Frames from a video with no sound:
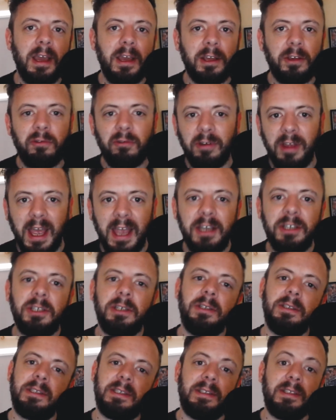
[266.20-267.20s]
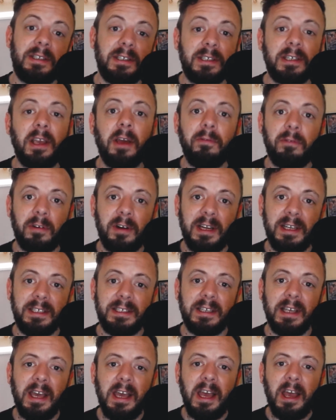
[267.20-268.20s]
creations and discoveries
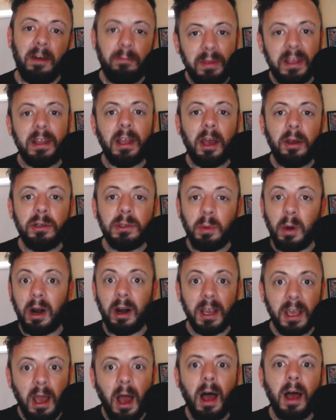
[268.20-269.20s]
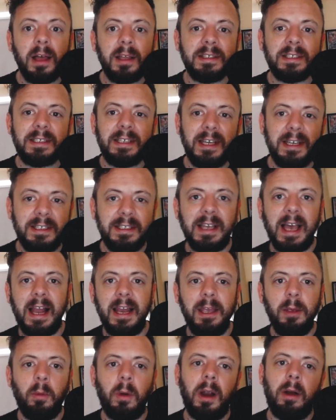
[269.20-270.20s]
have been those where I can't see
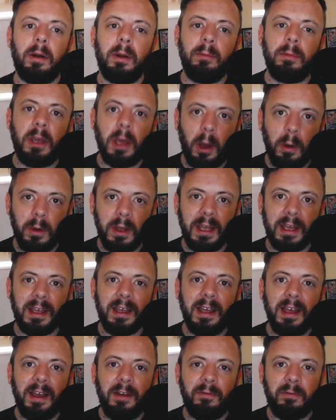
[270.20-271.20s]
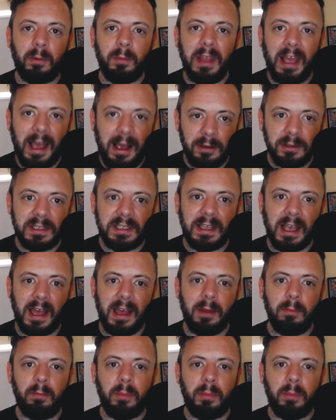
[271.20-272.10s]
exactly where I'm going from the outset,